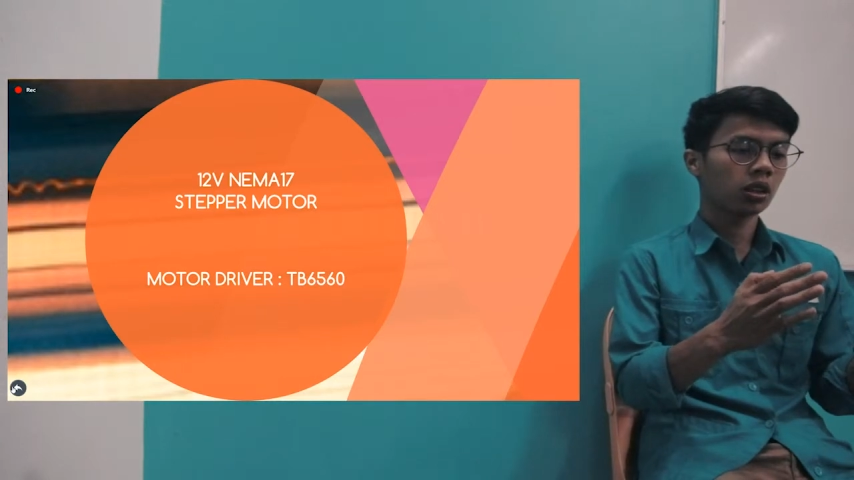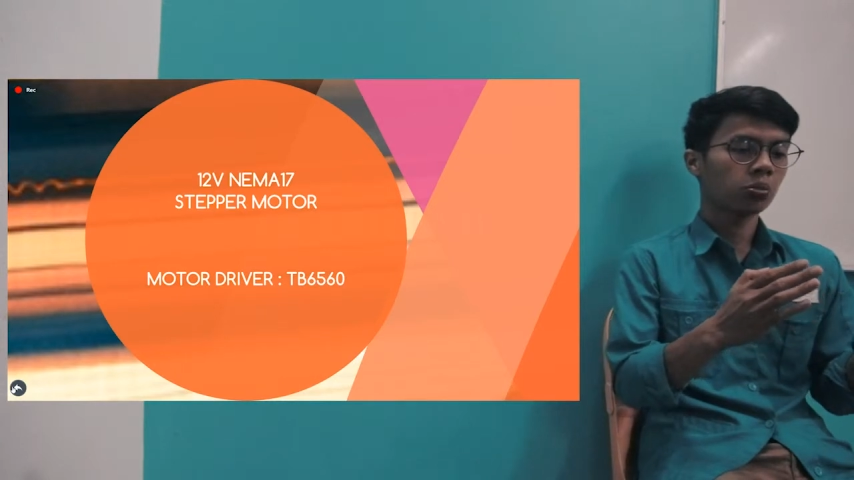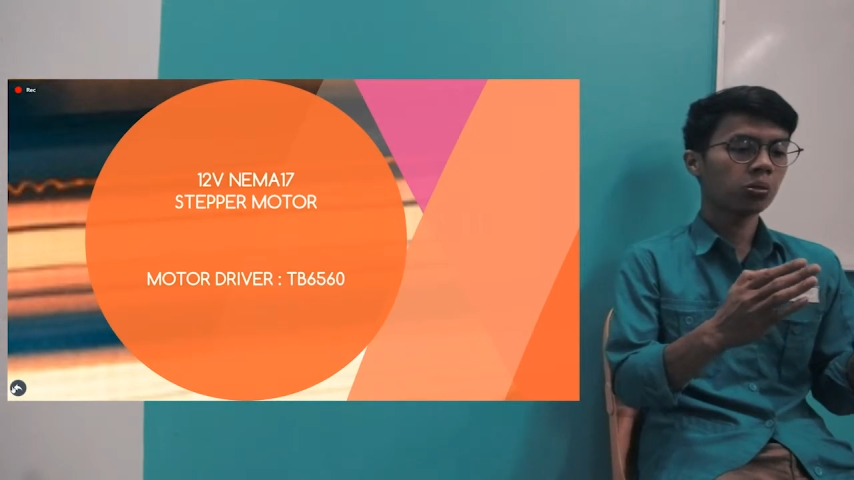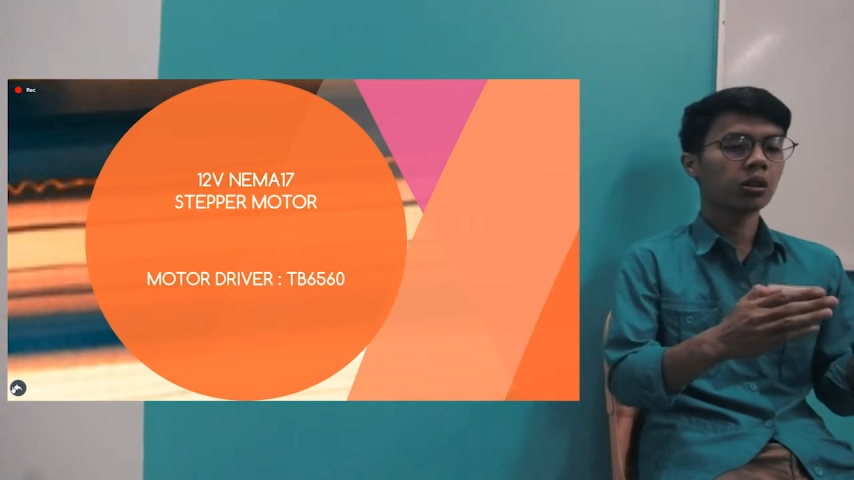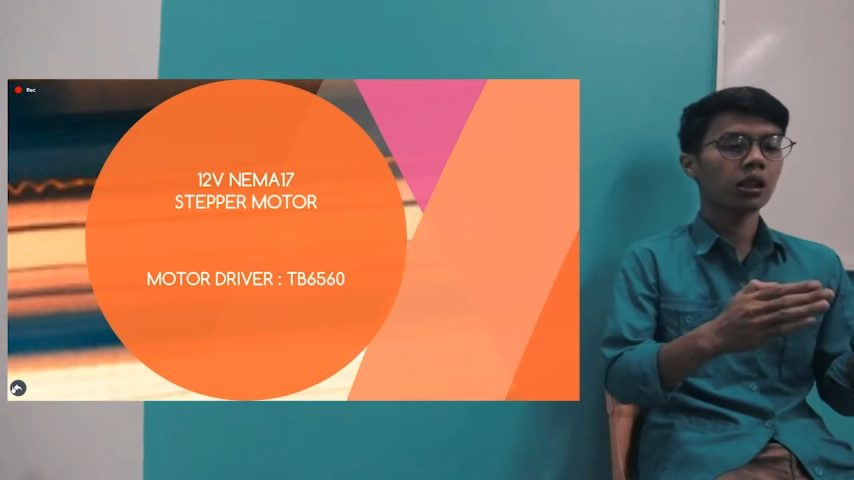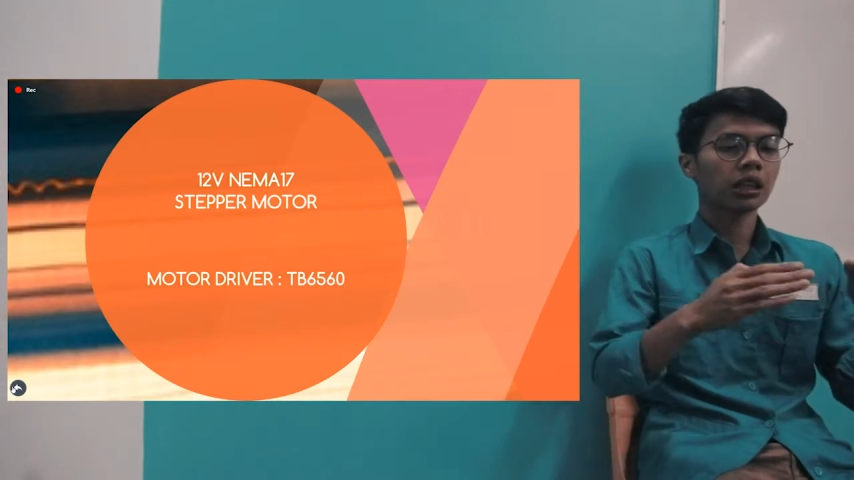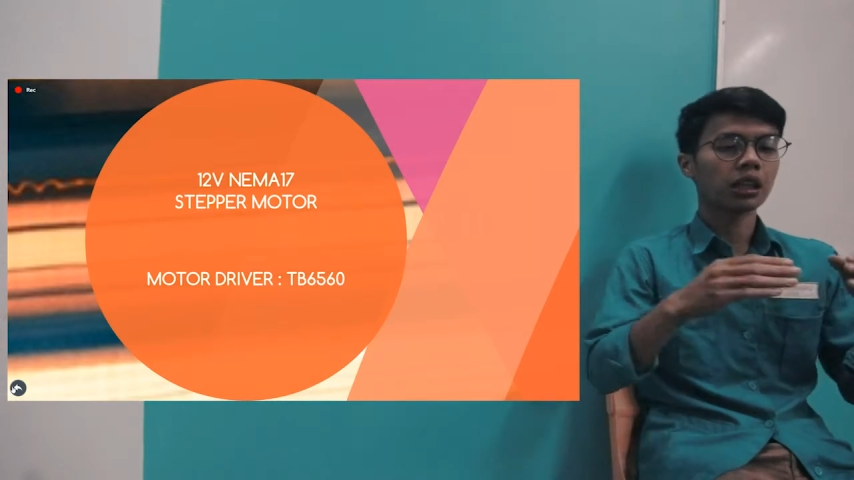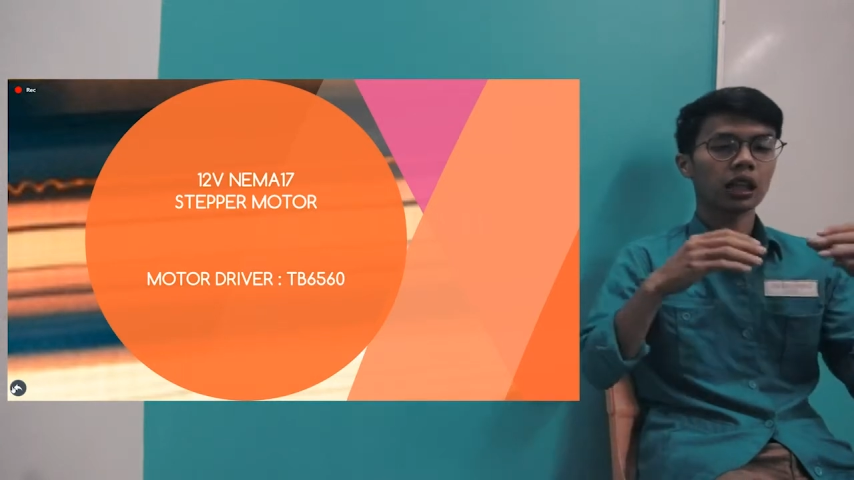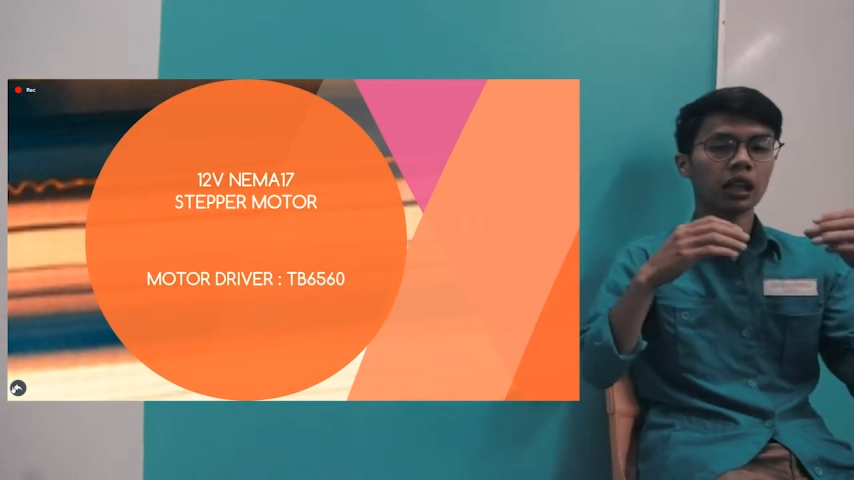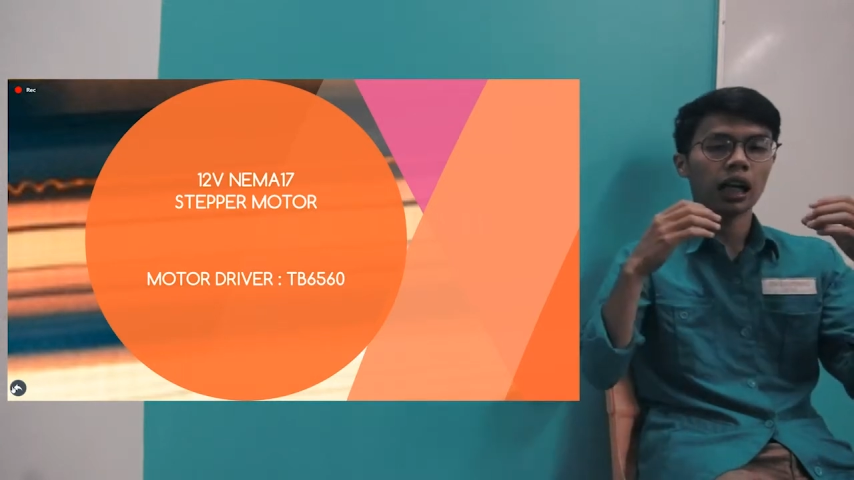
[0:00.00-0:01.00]
to be
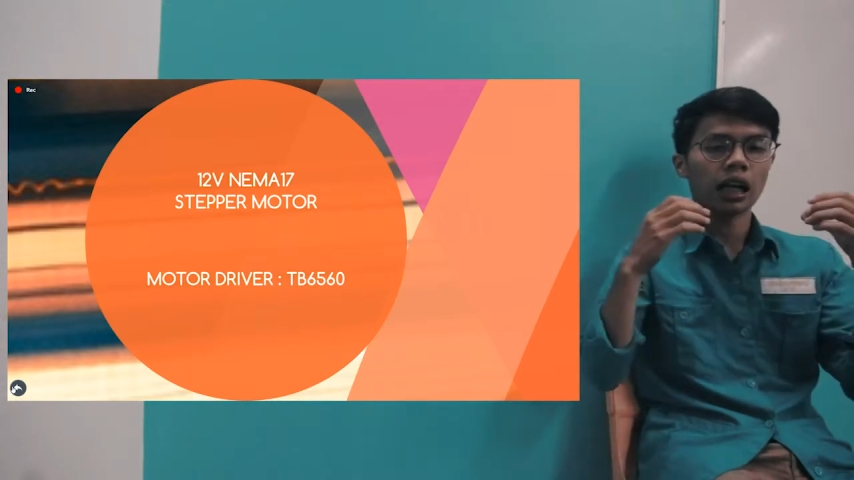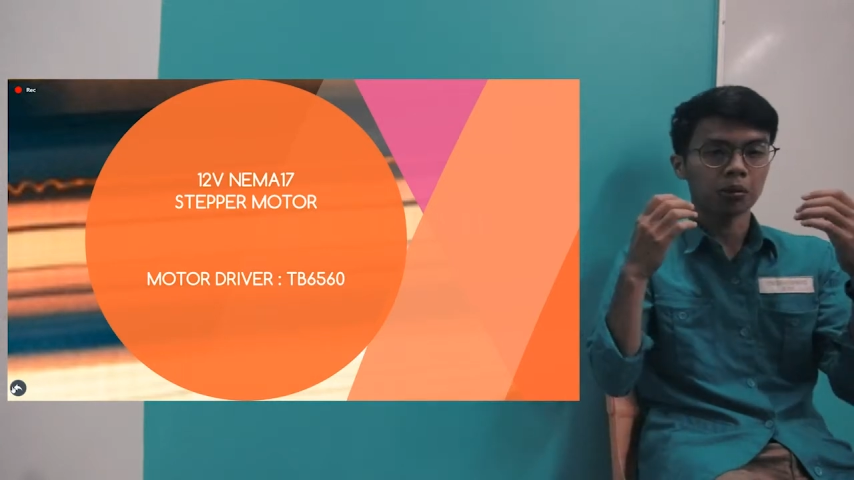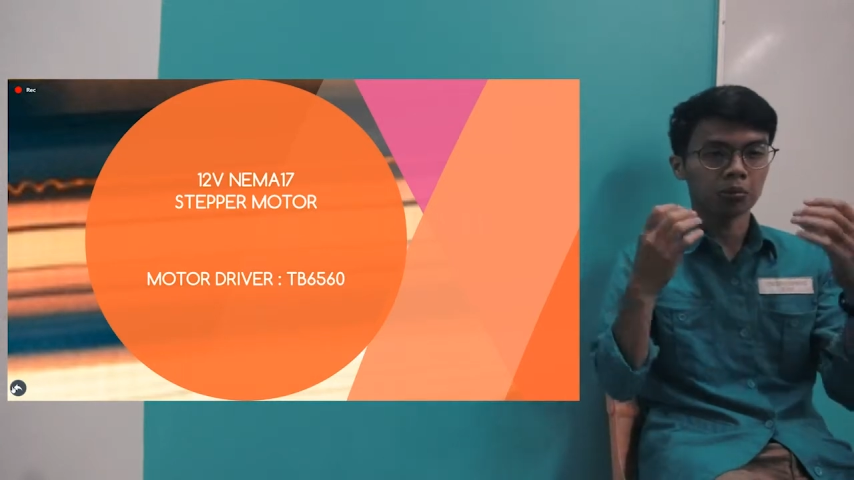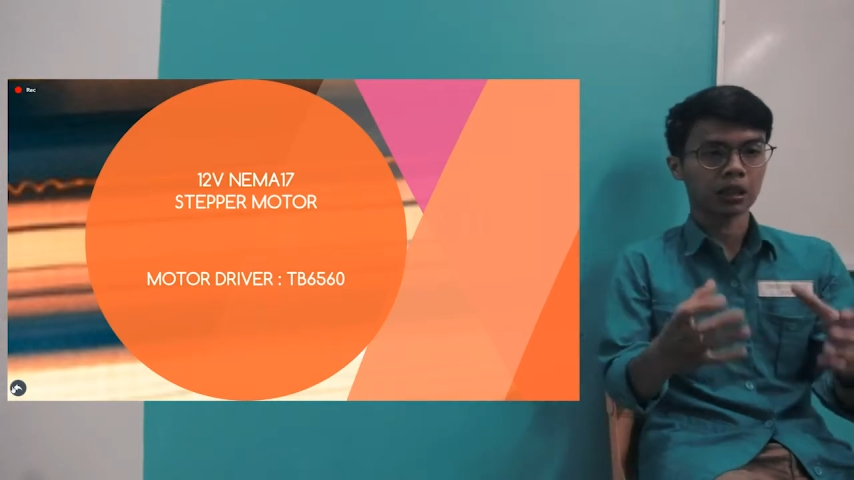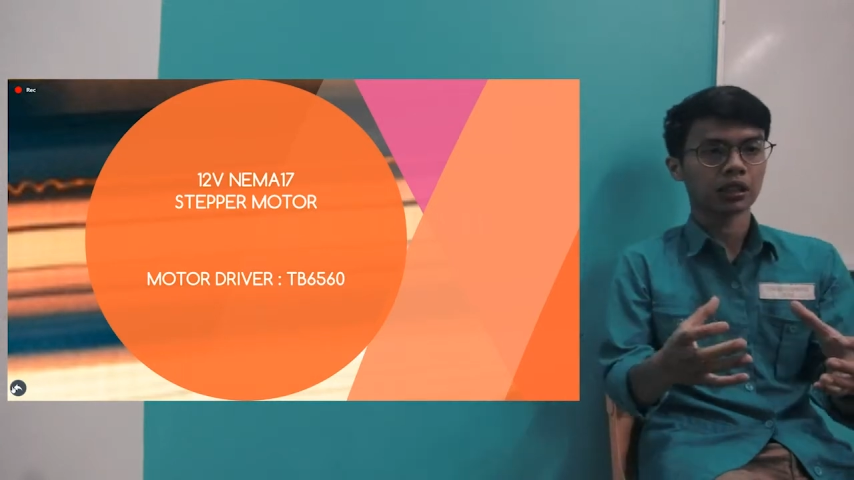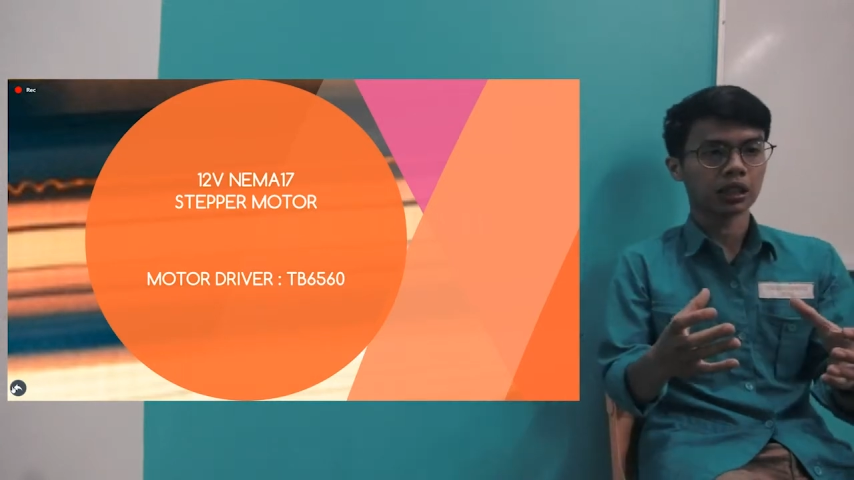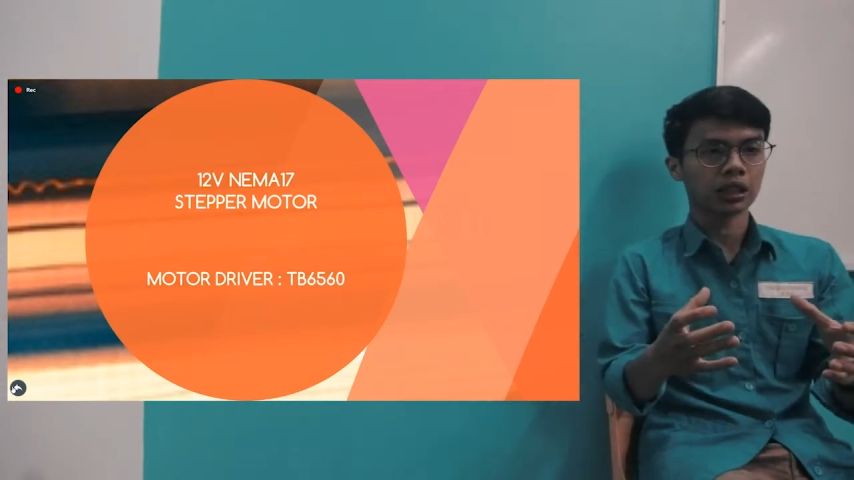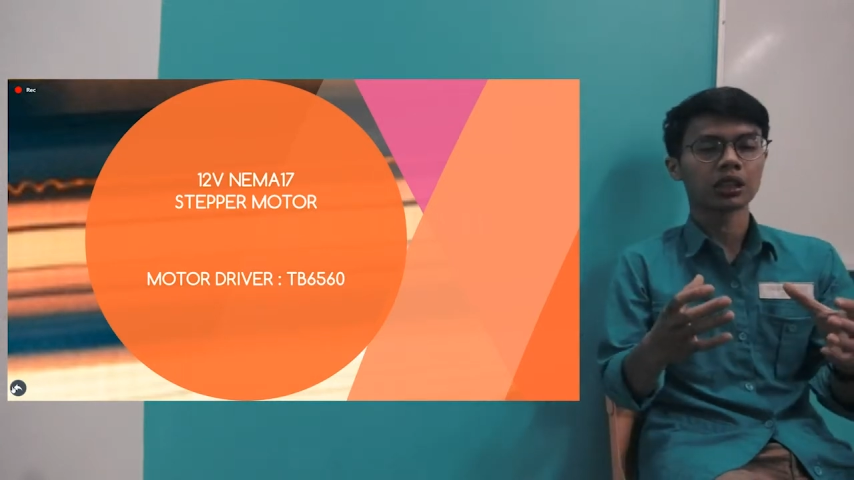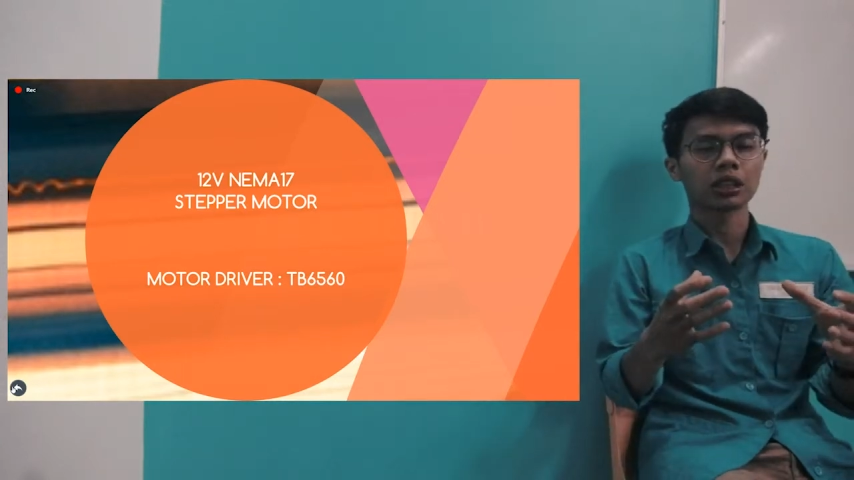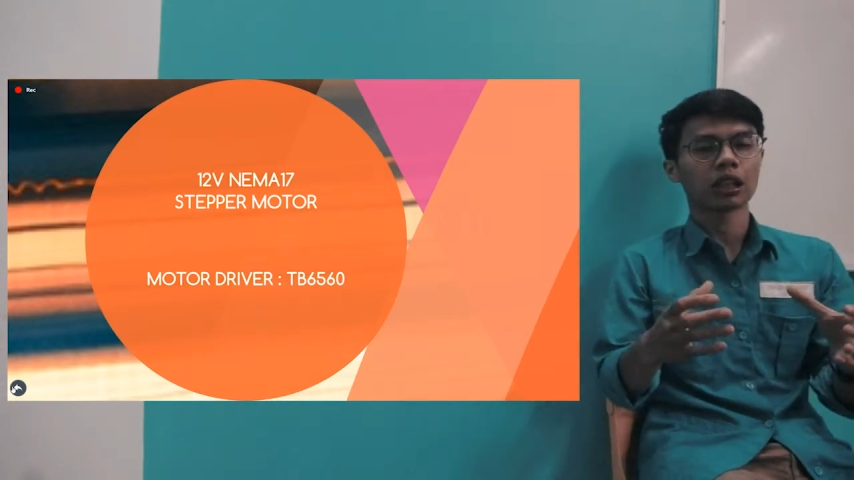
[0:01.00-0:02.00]
located at the base
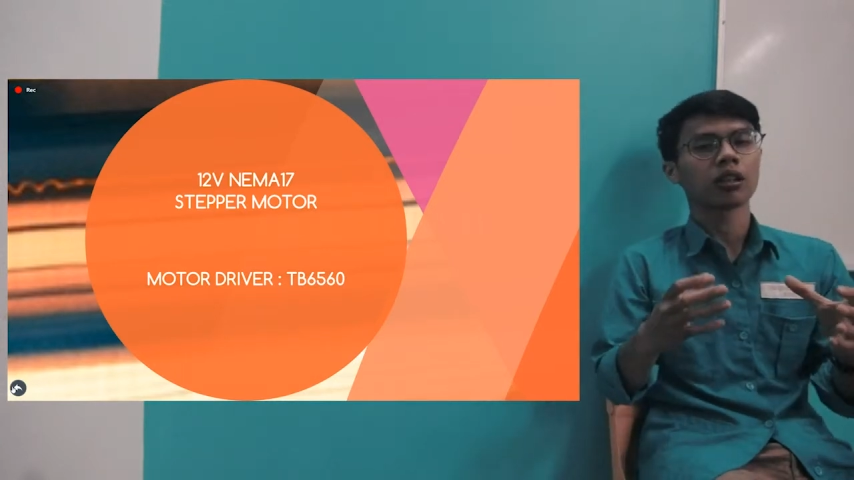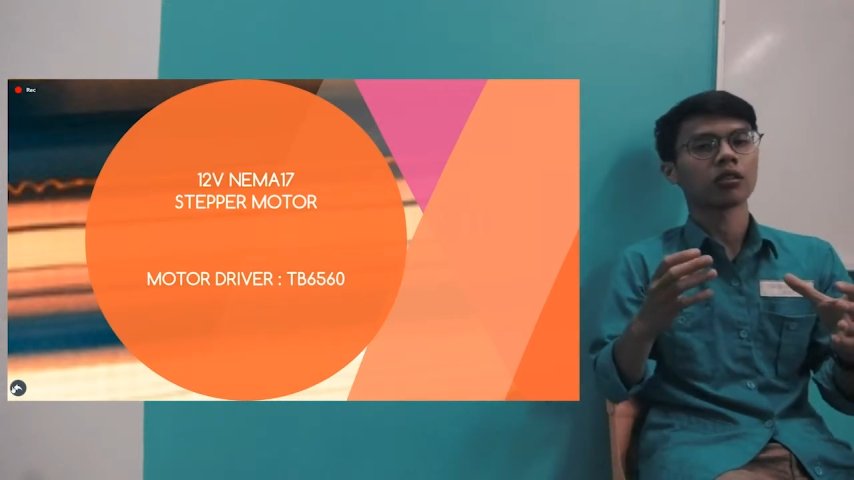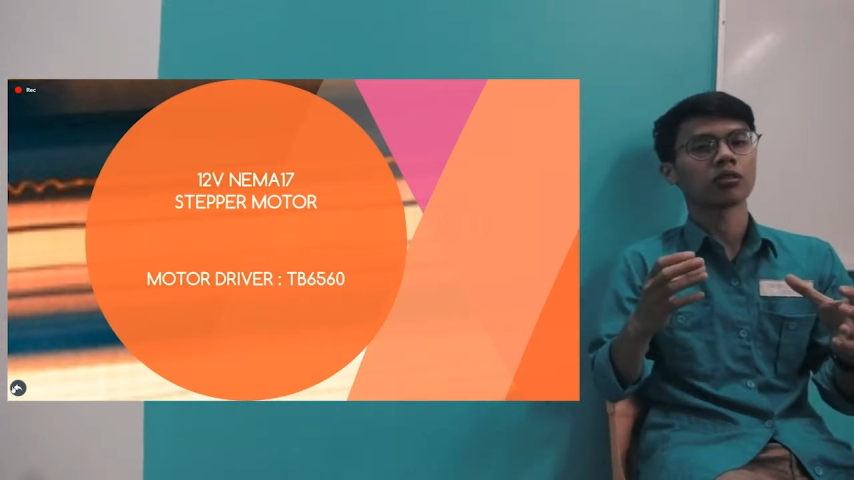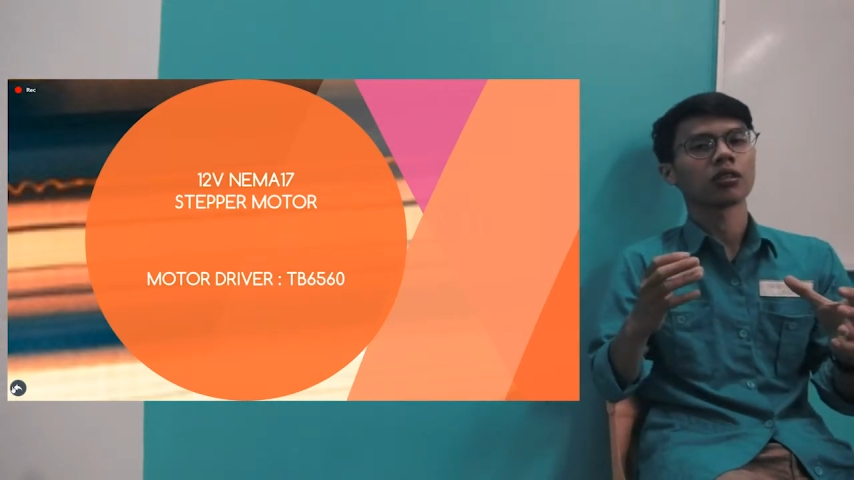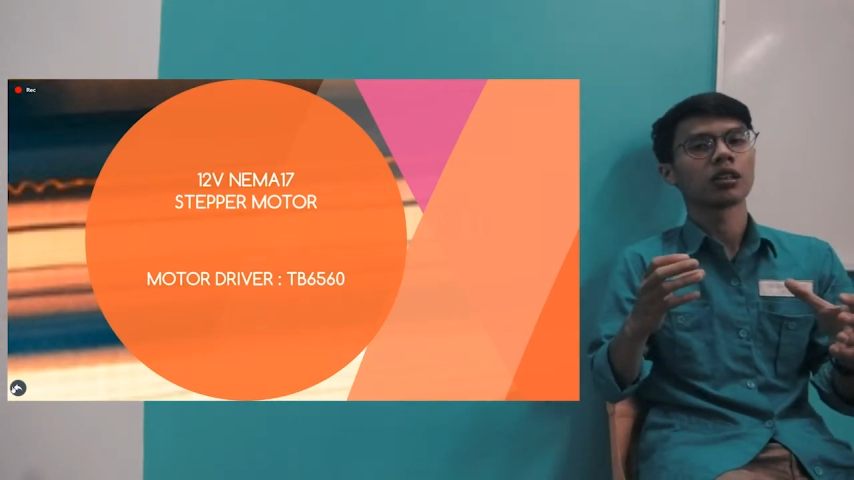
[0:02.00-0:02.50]
instead of